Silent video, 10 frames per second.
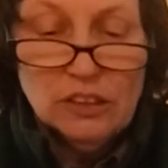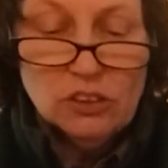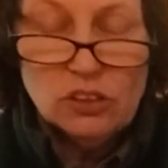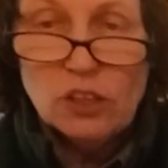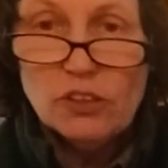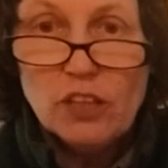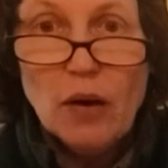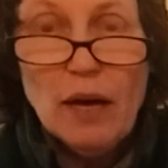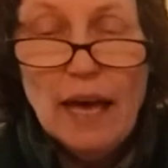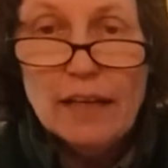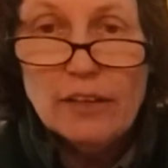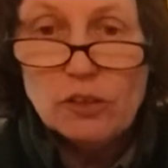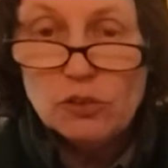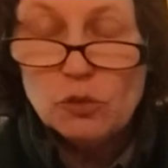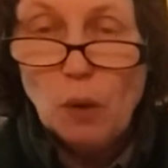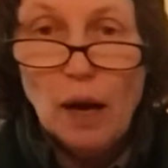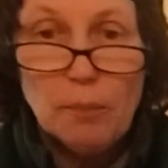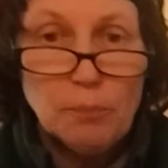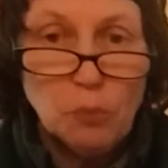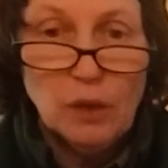So you go ahead and you
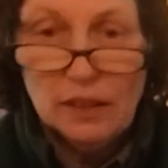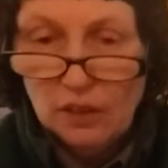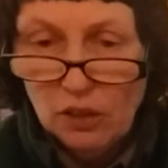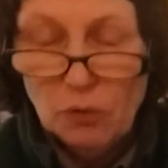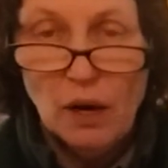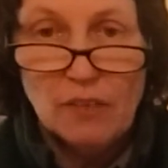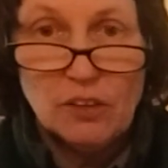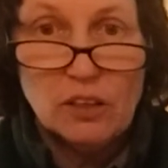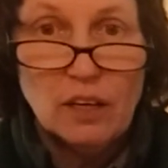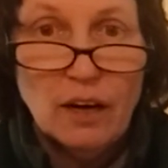swap with whoever.